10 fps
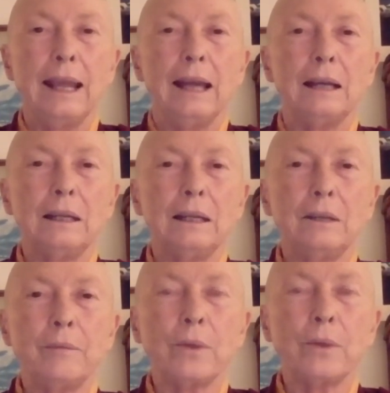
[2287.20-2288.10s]

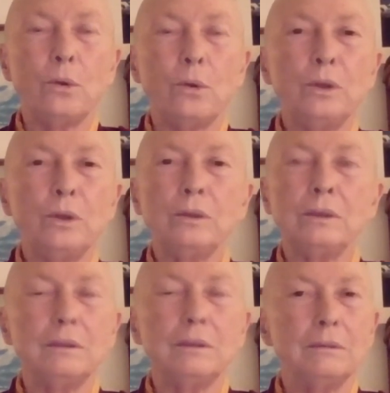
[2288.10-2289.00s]
um, or
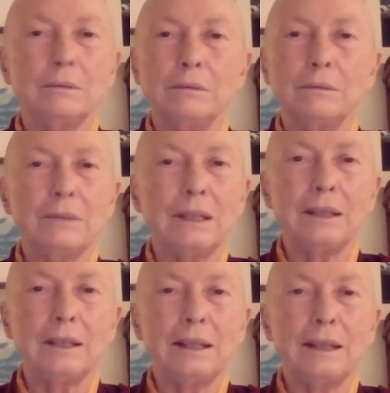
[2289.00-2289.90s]

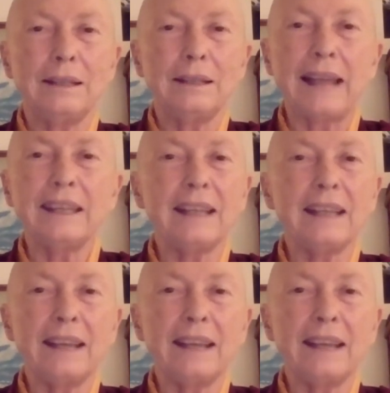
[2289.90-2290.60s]
lacking